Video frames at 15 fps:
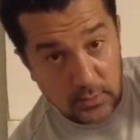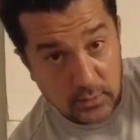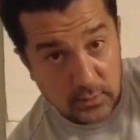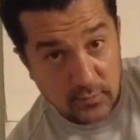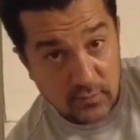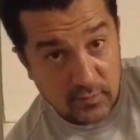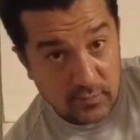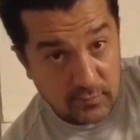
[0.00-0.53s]

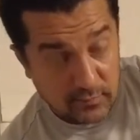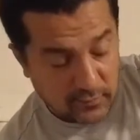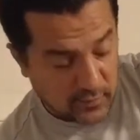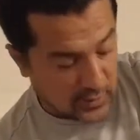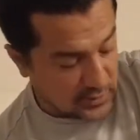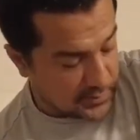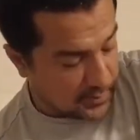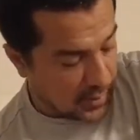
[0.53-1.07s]
the
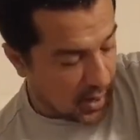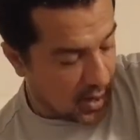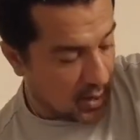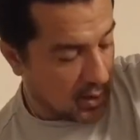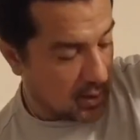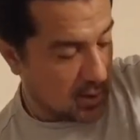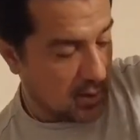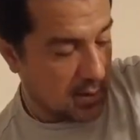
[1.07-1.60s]
vest
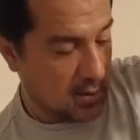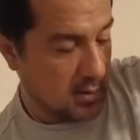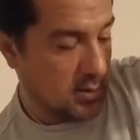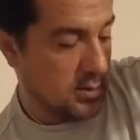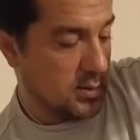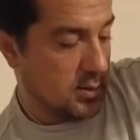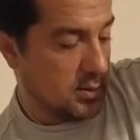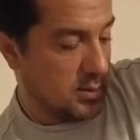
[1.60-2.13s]
back
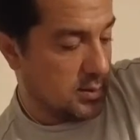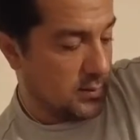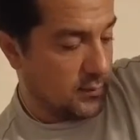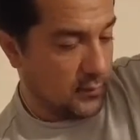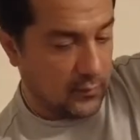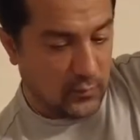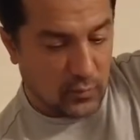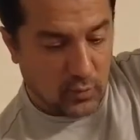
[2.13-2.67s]

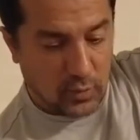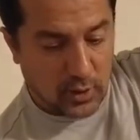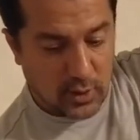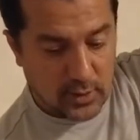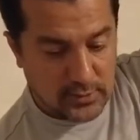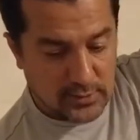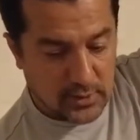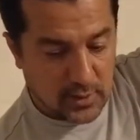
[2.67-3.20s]
fully
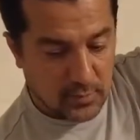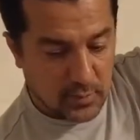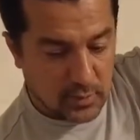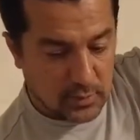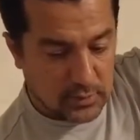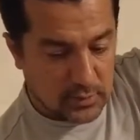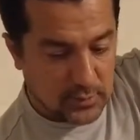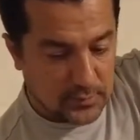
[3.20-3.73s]
assembled.